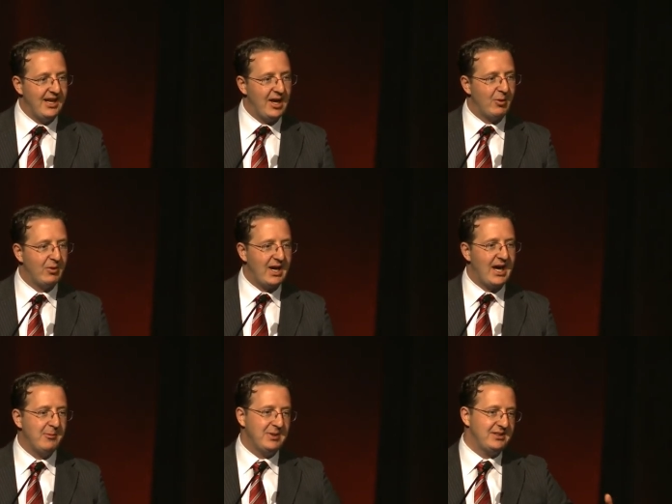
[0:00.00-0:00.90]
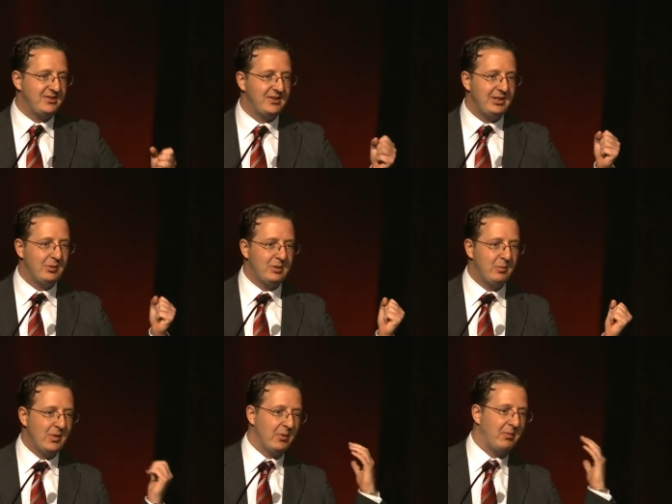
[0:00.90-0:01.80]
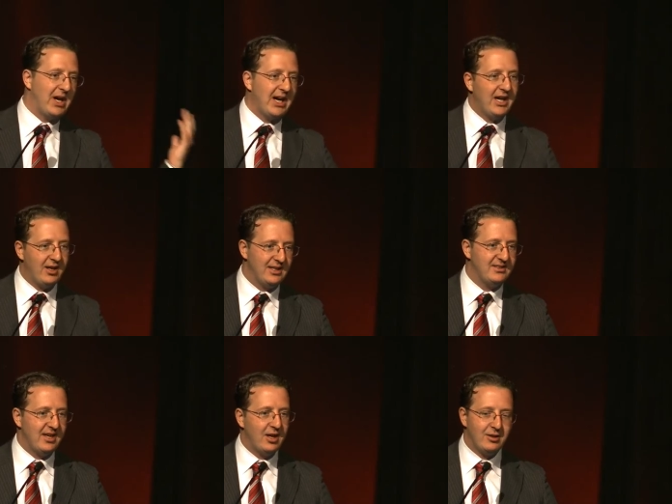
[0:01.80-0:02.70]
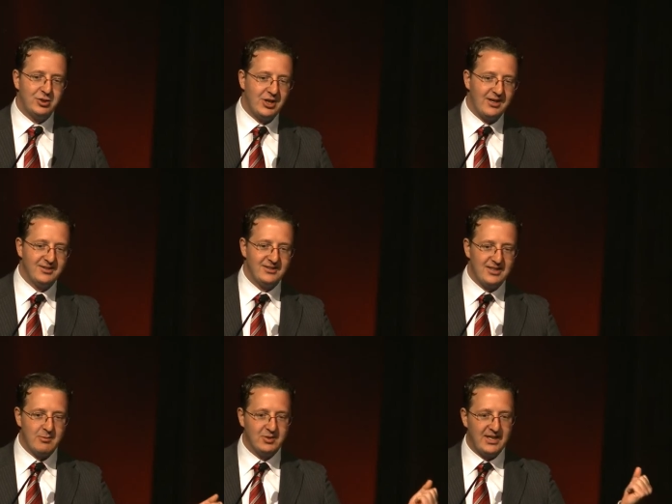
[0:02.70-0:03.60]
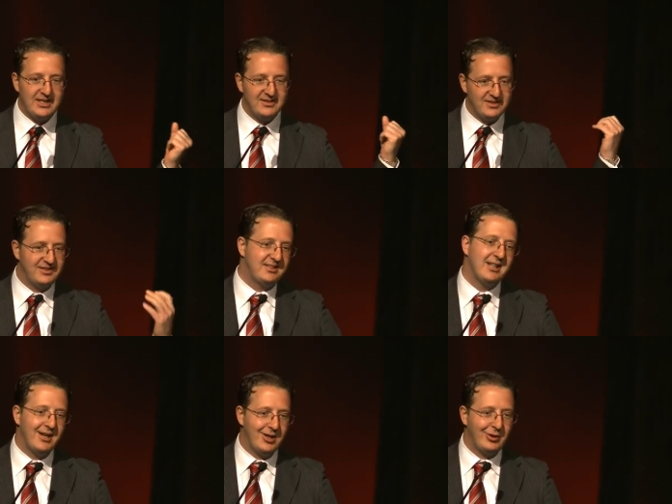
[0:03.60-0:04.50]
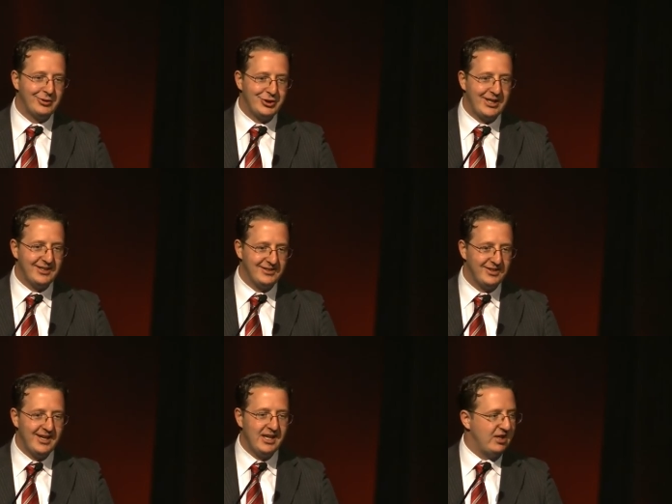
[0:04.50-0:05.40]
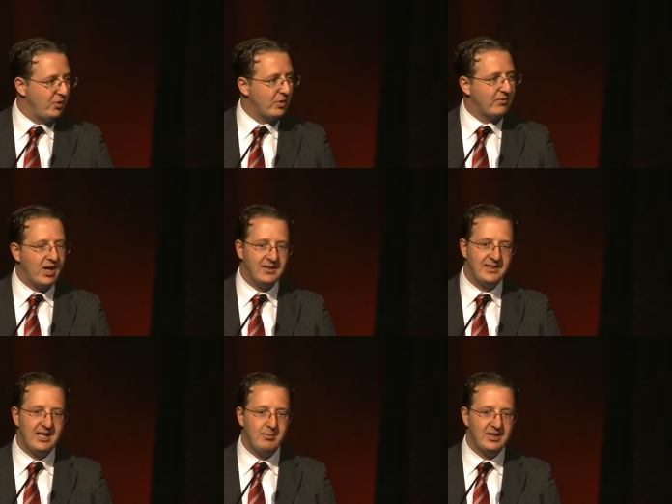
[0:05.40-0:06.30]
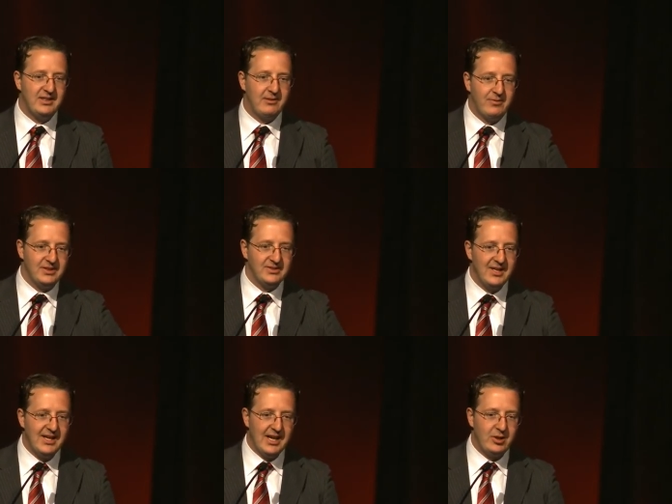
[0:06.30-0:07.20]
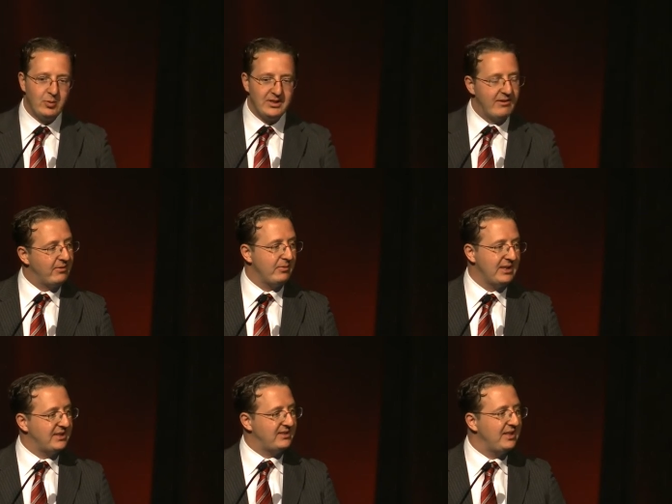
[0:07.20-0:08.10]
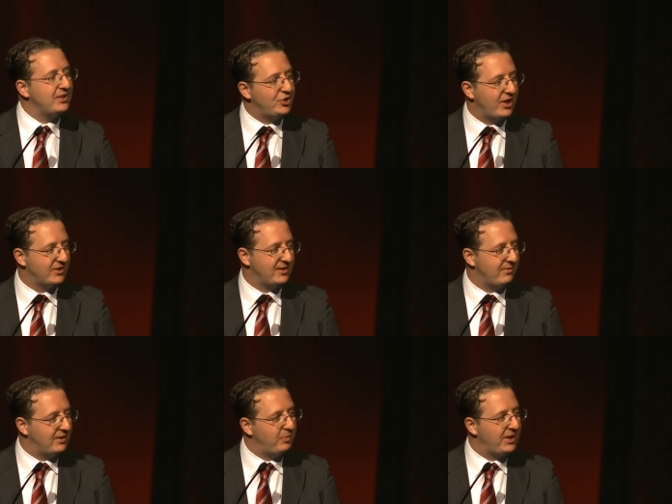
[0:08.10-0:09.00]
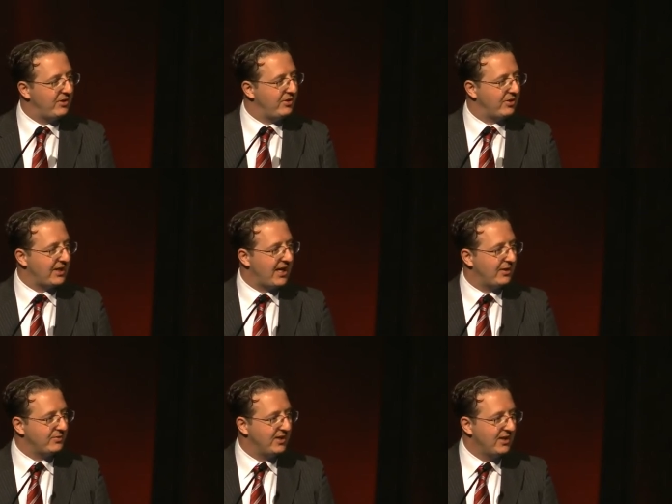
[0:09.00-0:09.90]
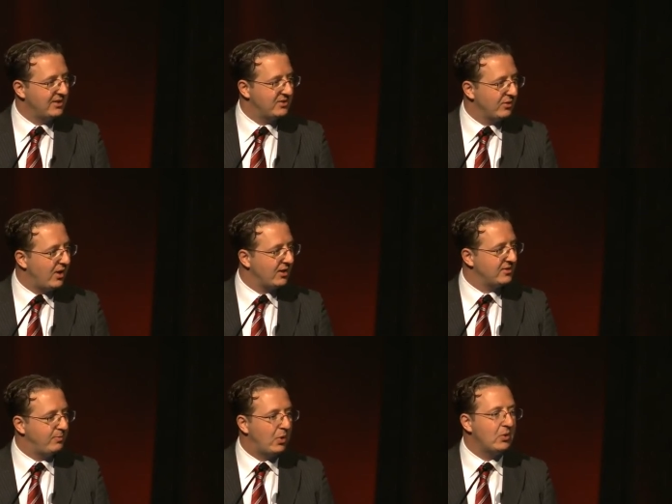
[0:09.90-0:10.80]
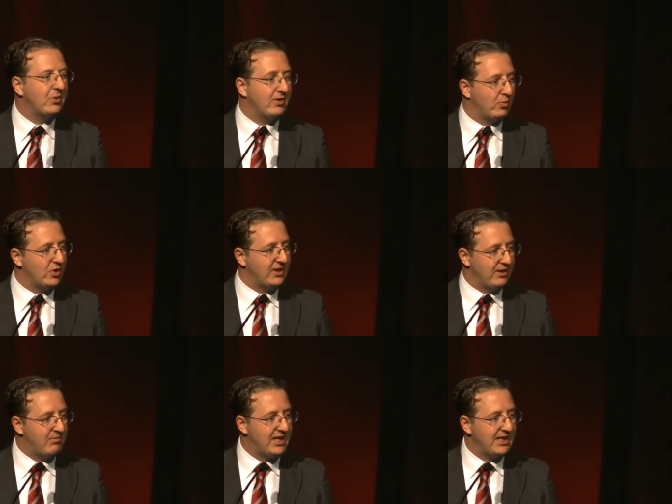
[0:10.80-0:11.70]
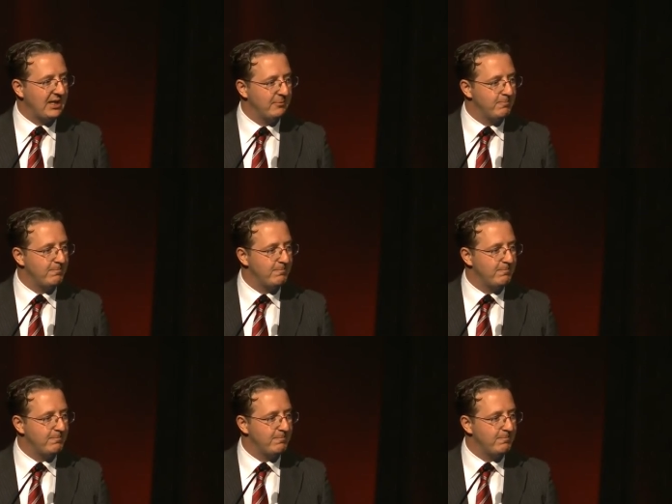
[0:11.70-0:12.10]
And what would happen is you would buy, let's say, 100 shares and simultaneously sell 100 shares, and you would have got to keep the difference. And you would never really see the shares even appear in your account so long as both of them were in the money.